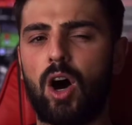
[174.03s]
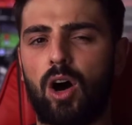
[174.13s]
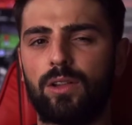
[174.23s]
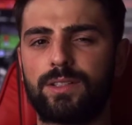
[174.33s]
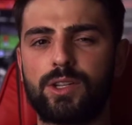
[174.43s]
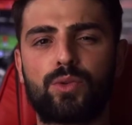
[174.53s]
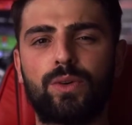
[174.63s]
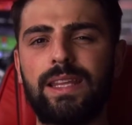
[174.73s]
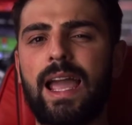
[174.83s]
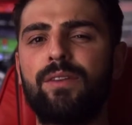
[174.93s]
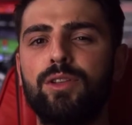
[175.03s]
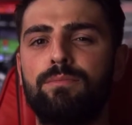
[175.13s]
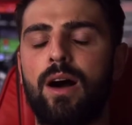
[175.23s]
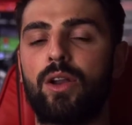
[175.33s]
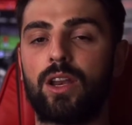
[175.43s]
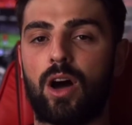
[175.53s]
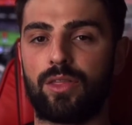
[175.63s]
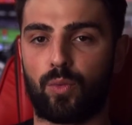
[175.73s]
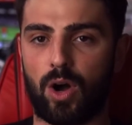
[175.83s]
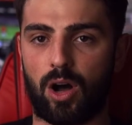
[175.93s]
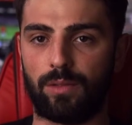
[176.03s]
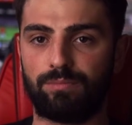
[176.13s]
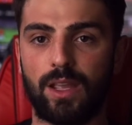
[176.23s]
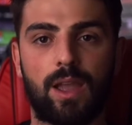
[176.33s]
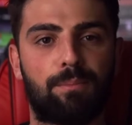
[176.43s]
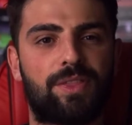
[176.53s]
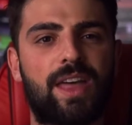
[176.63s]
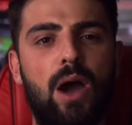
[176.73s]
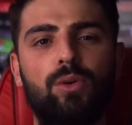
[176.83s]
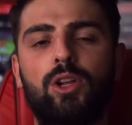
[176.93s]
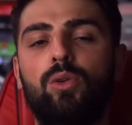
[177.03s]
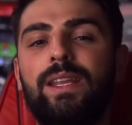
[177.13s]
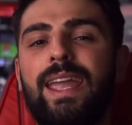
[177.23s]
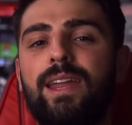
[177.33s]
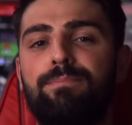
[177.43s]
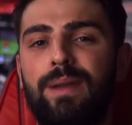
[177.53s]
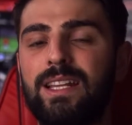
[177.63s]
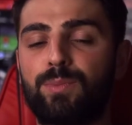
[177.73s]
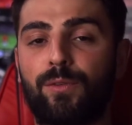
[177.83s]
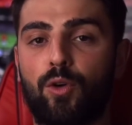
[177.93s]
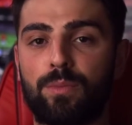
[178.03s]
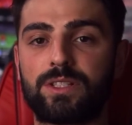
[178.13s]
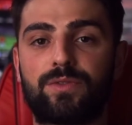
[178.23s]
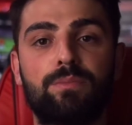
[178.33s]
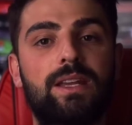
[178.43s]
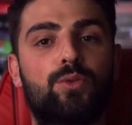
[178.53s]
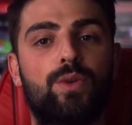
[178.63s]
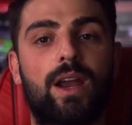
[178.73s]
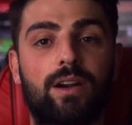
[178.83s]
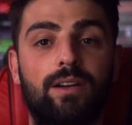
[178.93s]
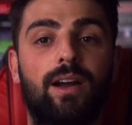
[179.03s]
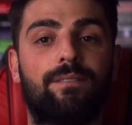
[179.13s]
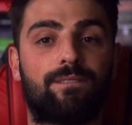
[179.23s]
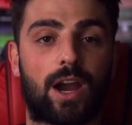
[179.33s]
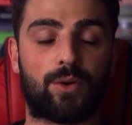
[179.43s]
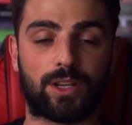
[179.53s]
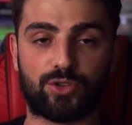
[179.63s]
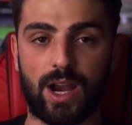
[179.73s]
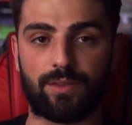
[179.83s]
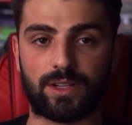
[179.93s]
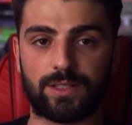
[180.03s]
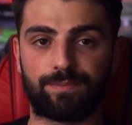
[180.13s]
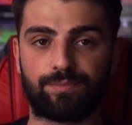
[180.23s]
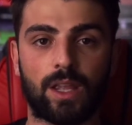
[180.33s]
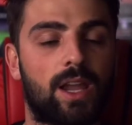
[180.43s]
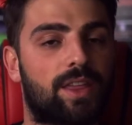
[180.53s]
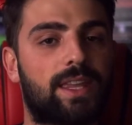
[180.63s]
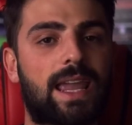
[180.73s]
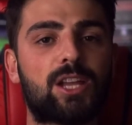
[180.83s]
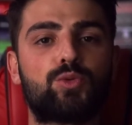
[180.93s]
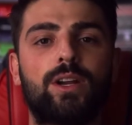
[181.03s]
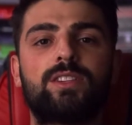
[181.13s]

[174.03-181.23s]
tall, so you really have to mount it on the wall, but that will only aid bass performance from the rare firing drivers. The Katch One